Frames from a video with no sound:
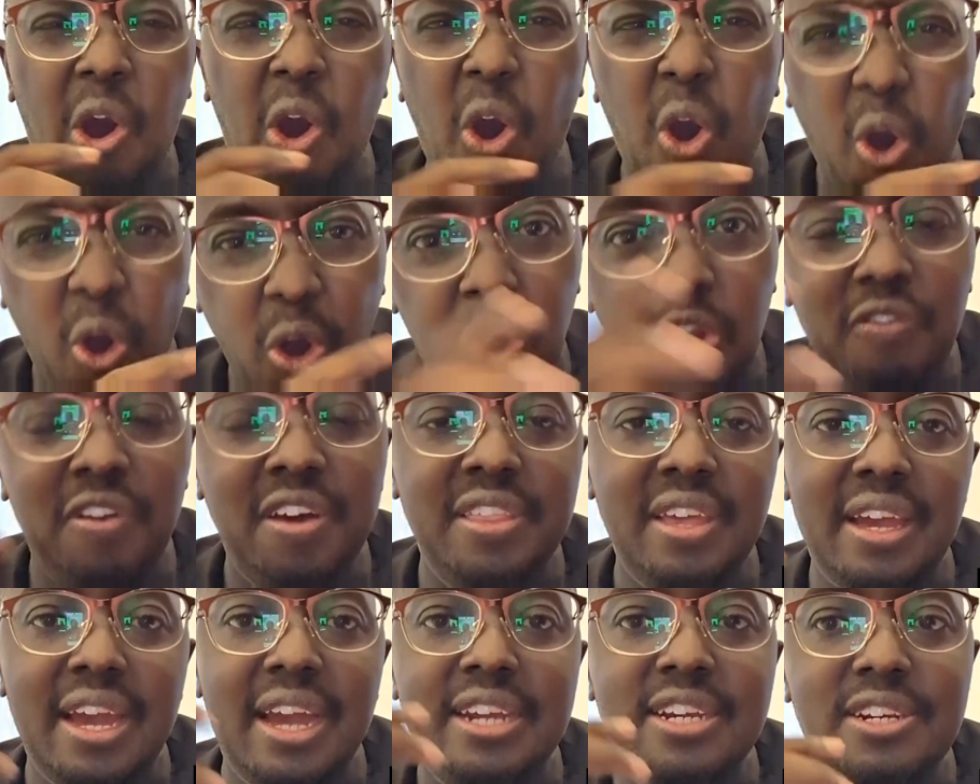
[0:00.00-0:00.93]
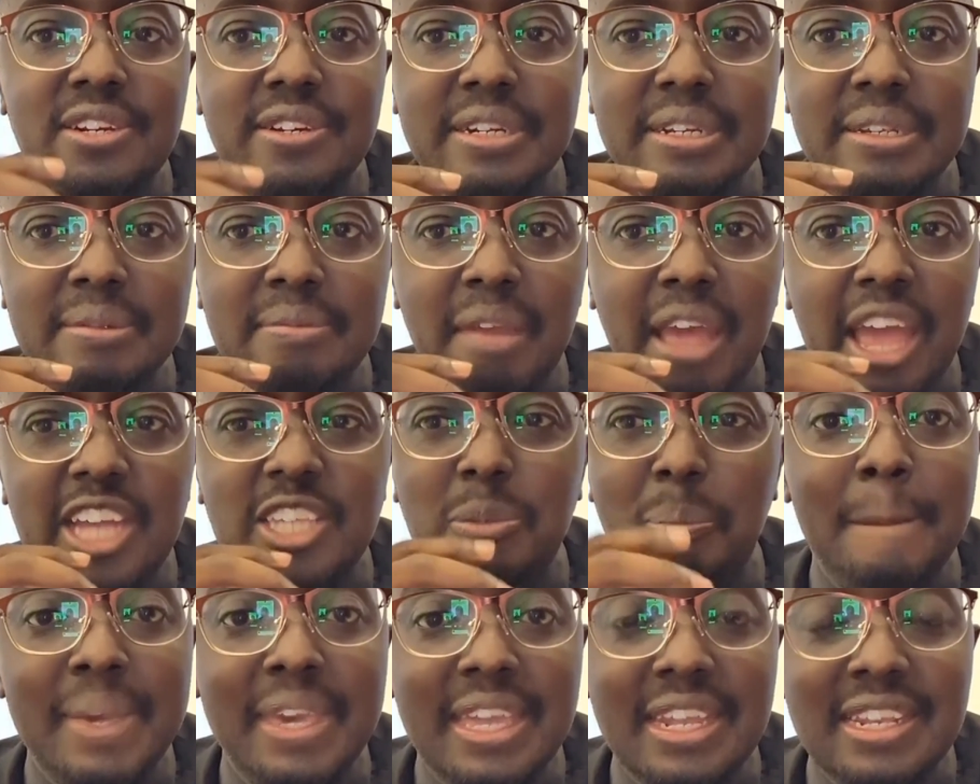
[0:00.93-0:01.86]
all over the country. Let's
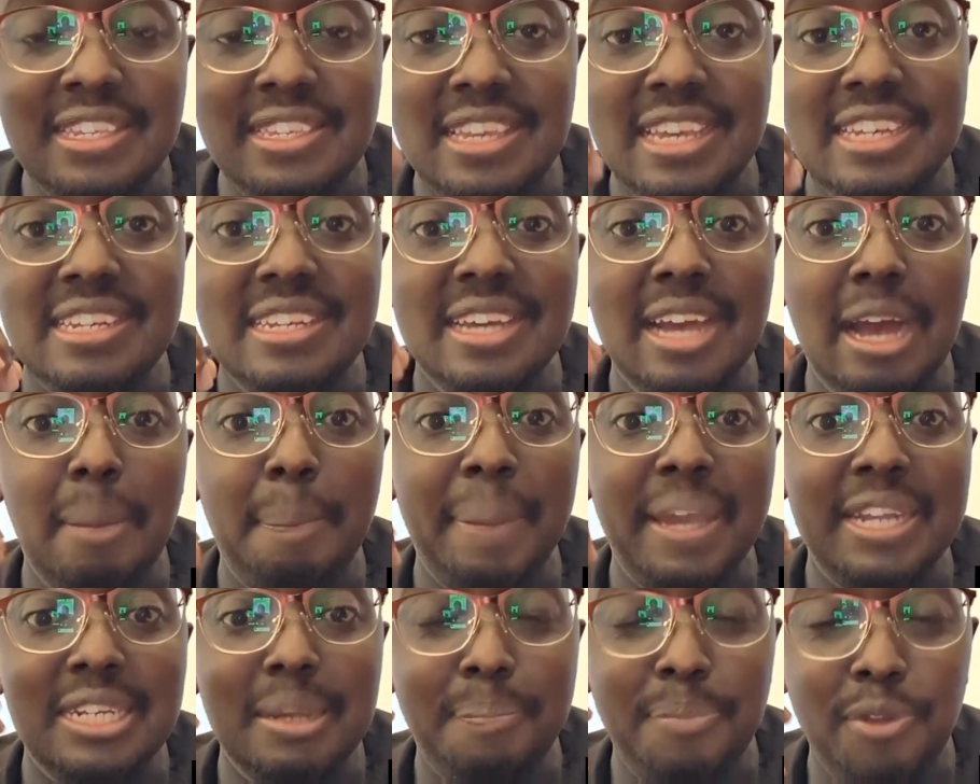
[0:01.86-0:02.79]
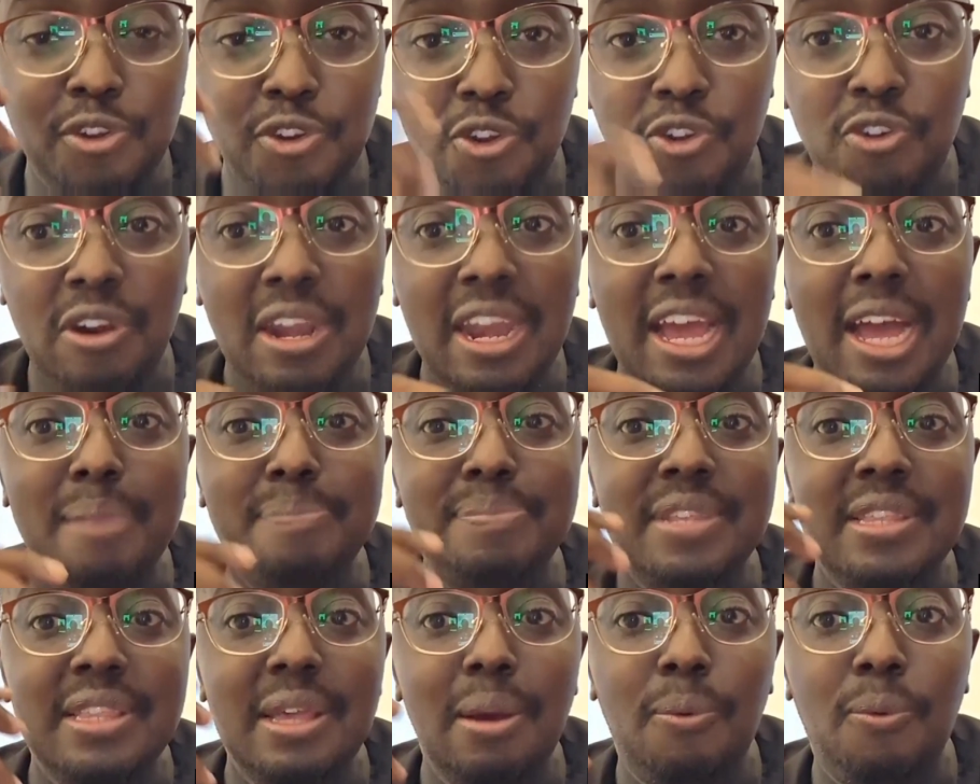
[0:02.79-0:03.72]
begin setting up entrepreneurial hubs
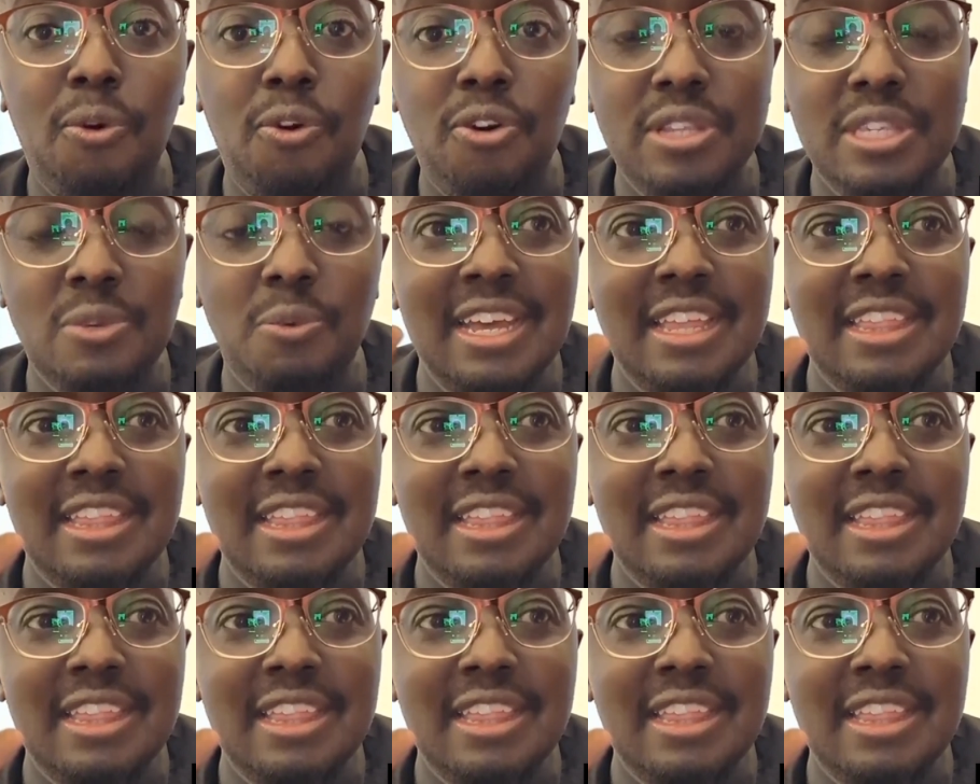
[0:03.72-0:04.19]
in the wards.